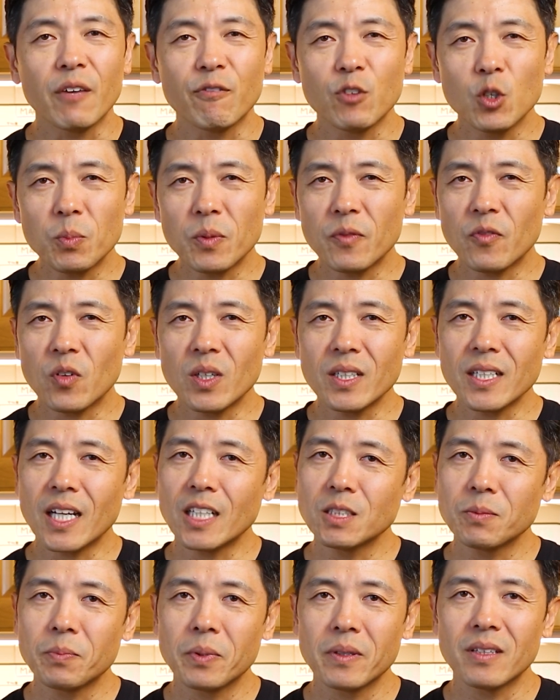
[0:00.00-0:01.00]
If you prefer not
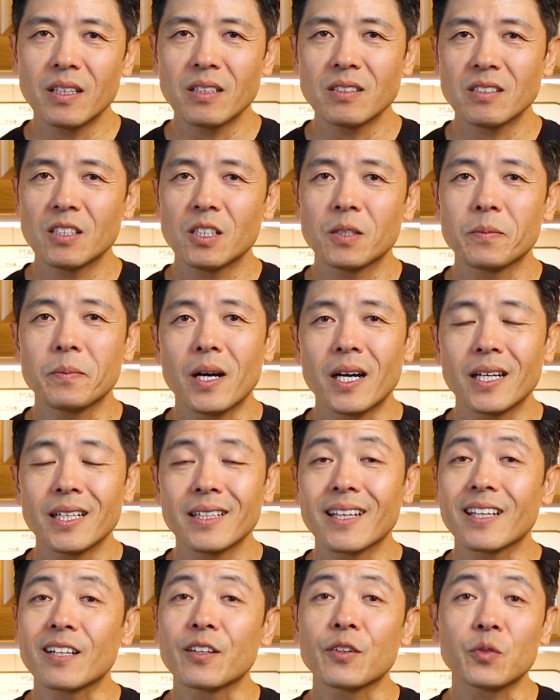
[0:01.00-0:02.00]
to put things in your body
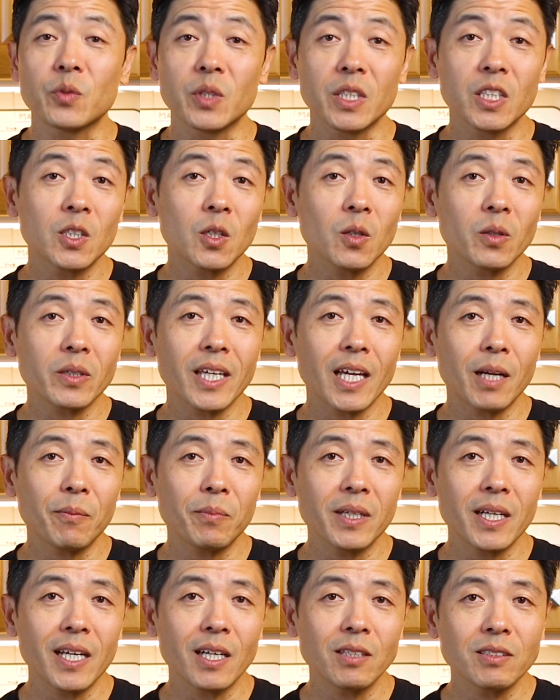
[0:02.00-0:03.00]
that a 3-year-old can't
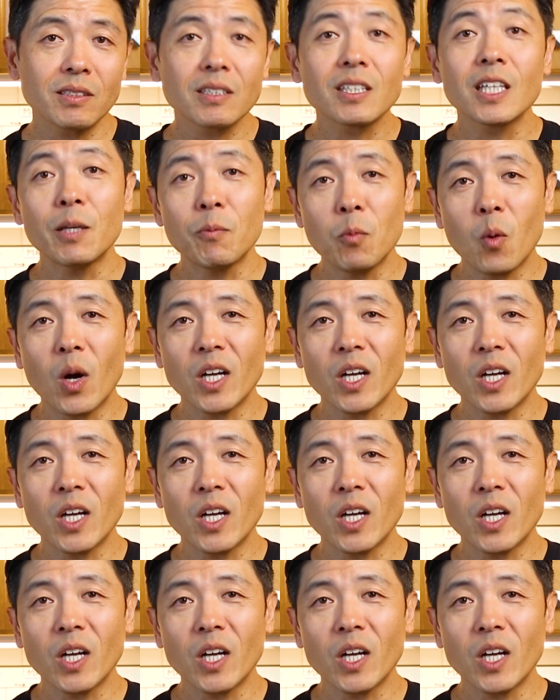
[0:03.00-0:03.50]
pronounce, keep